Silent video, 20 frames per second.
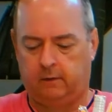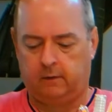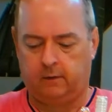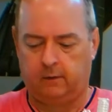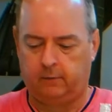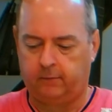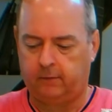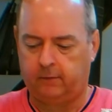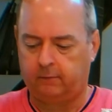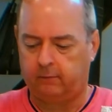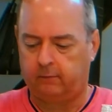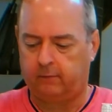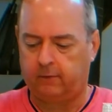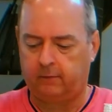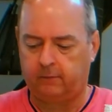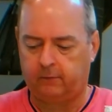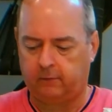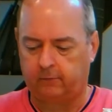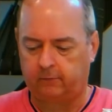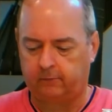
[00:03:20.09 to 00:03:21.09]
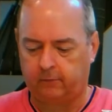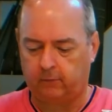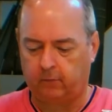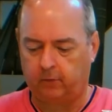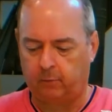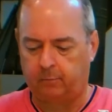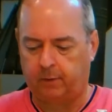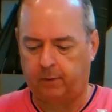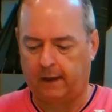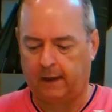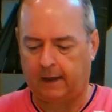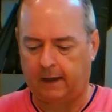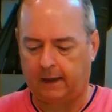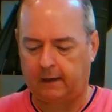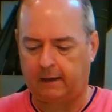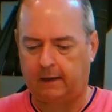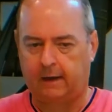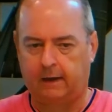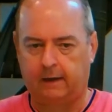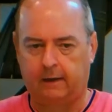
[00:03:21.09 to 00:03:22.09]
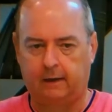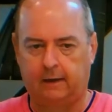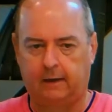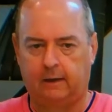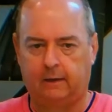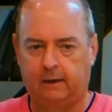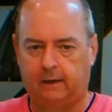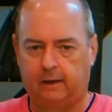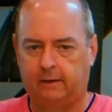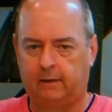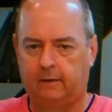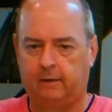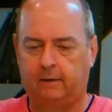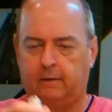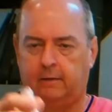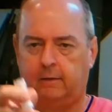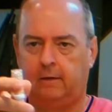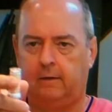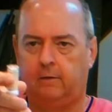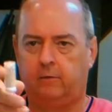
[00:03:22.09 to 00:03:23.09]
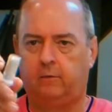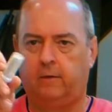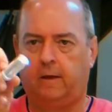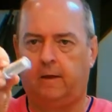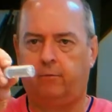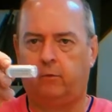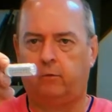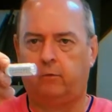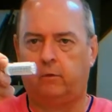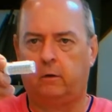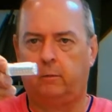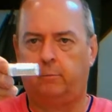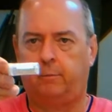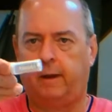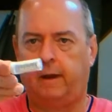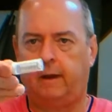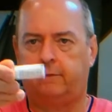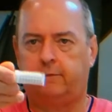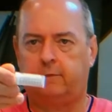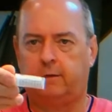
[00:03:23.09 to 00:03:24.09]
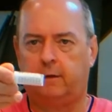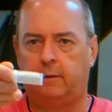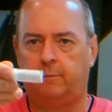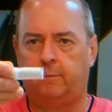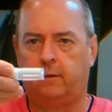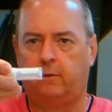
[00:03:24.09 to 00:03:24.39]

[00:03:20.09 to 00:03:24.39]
Um, these, these are still the pad LEDs that have those little pads in them.